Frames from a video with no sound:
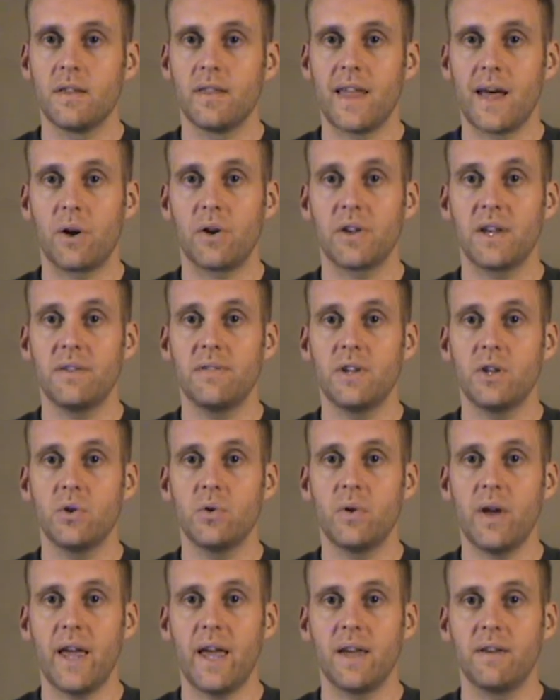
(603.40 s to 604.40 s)
That'll give
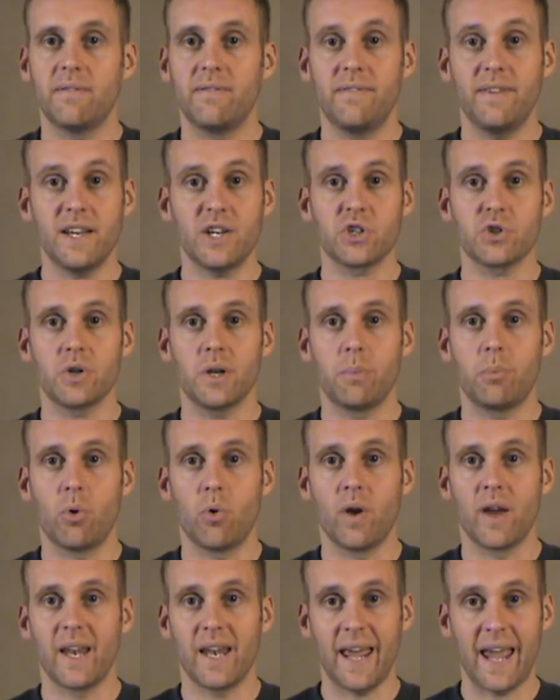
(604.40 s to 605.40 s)
you a victory
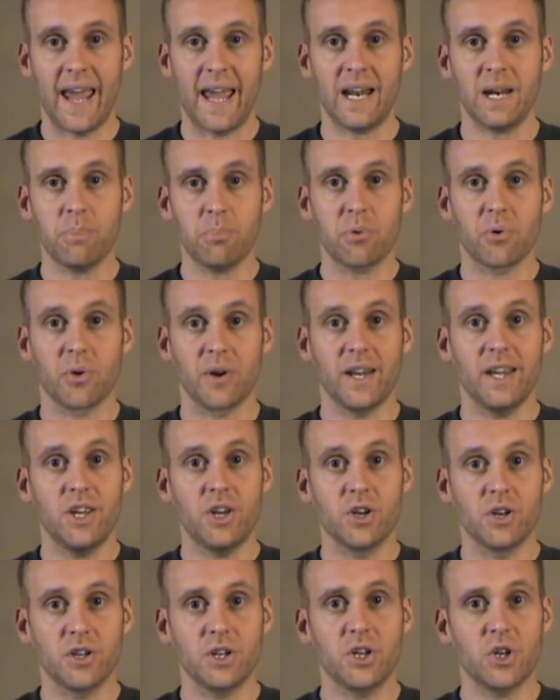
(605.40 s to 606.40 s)
point and a pretty
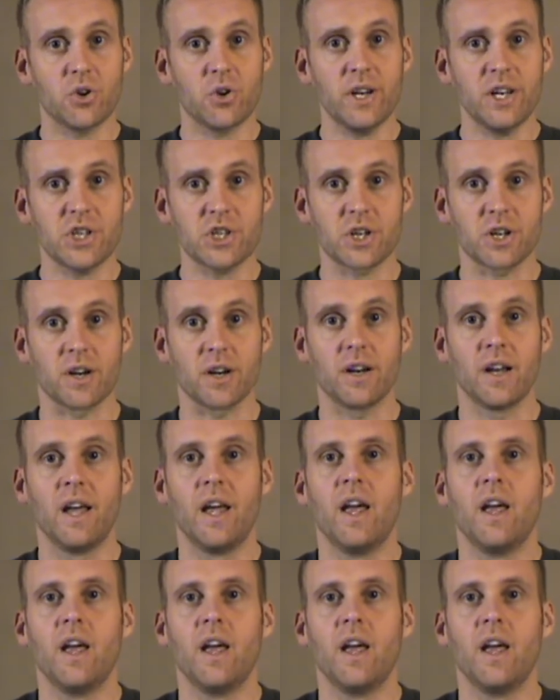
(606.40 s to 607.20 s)
good creature.